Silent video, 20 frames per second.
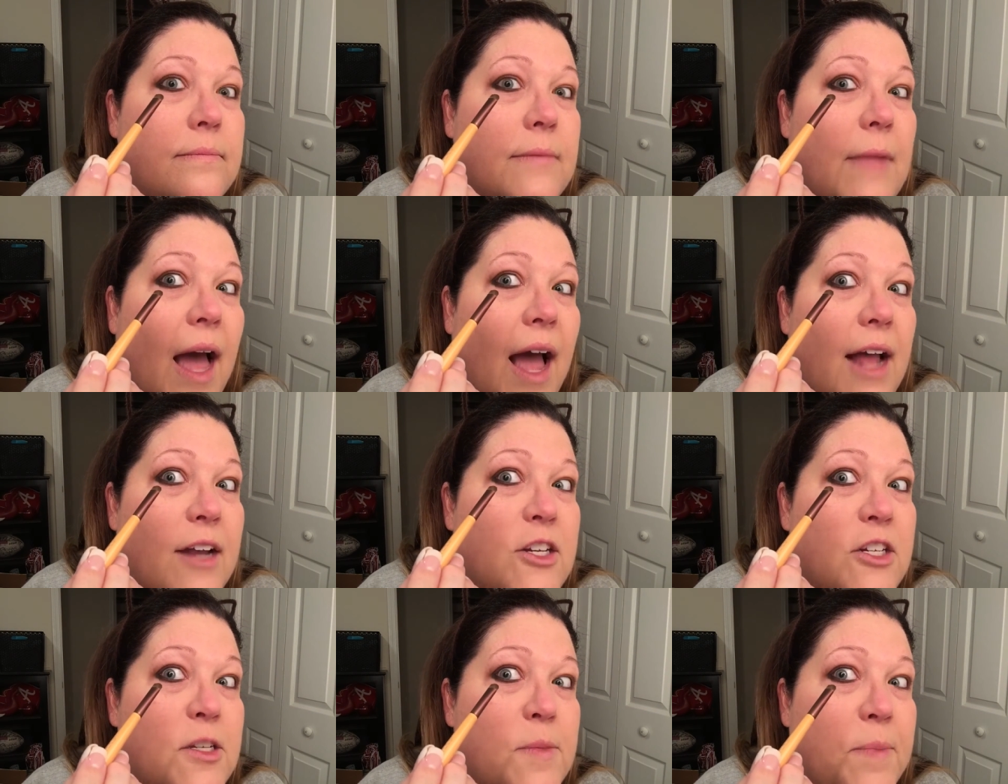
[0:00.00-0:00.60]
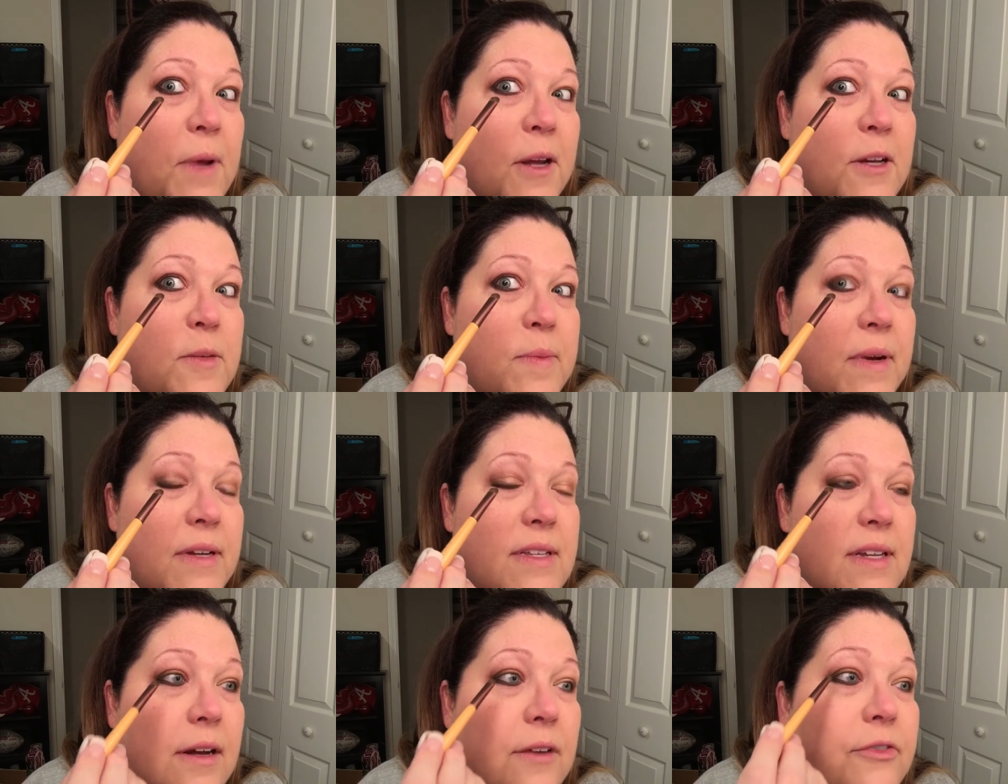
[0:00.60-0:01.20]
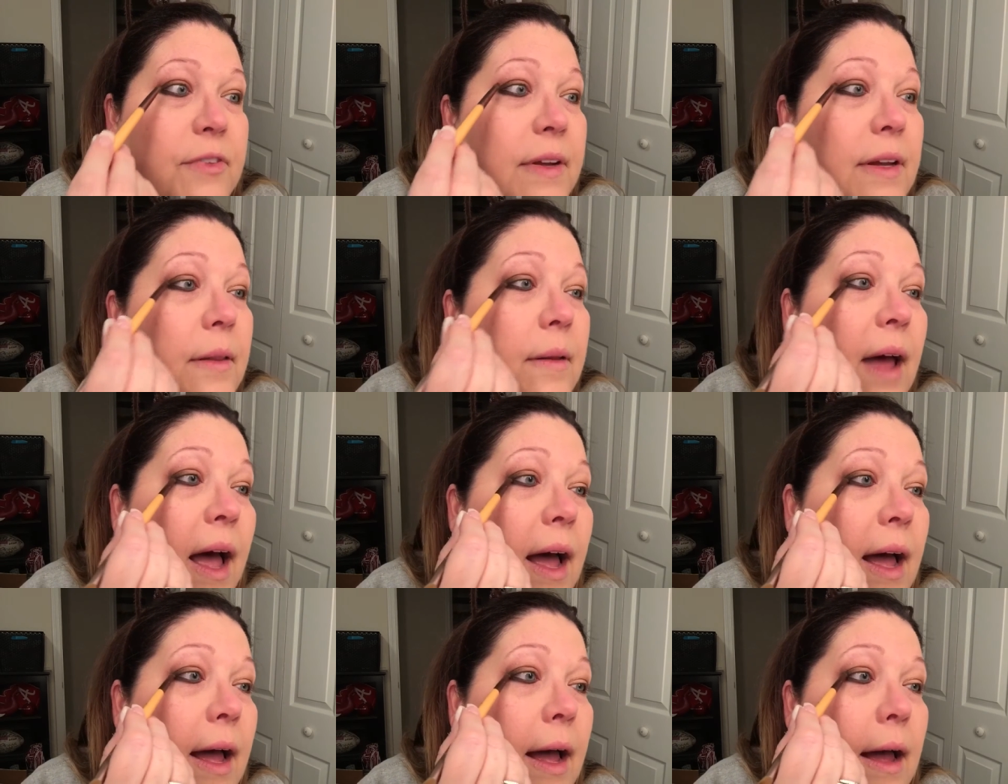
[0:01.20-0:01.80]
I just poked myself in the
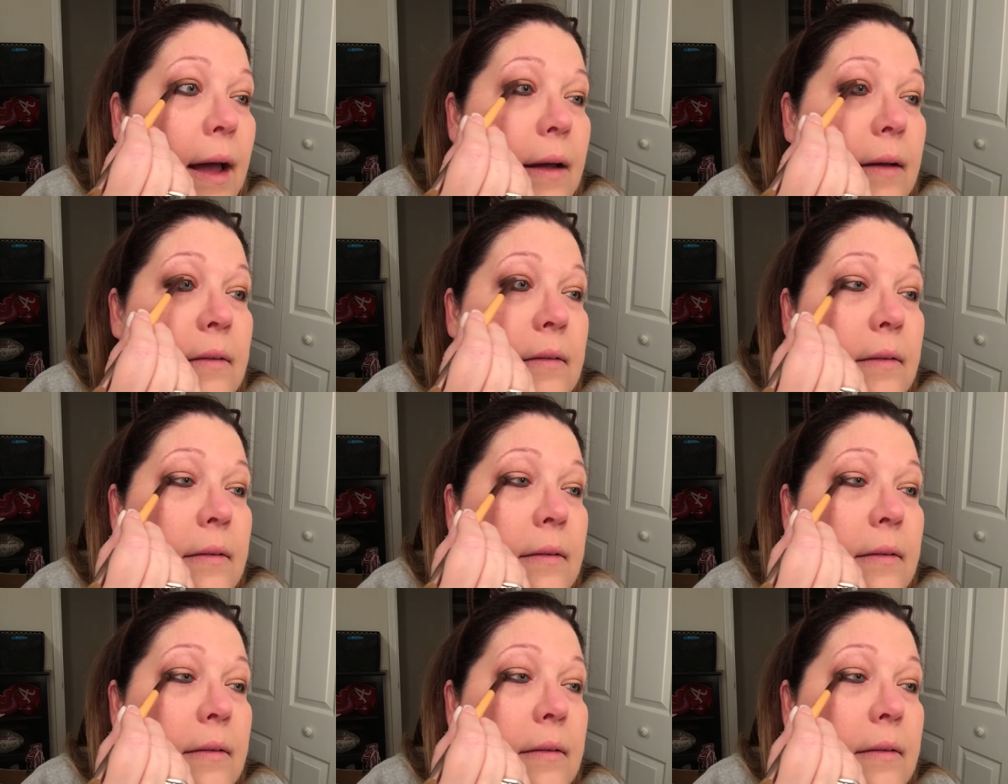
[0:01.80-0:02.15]
eye.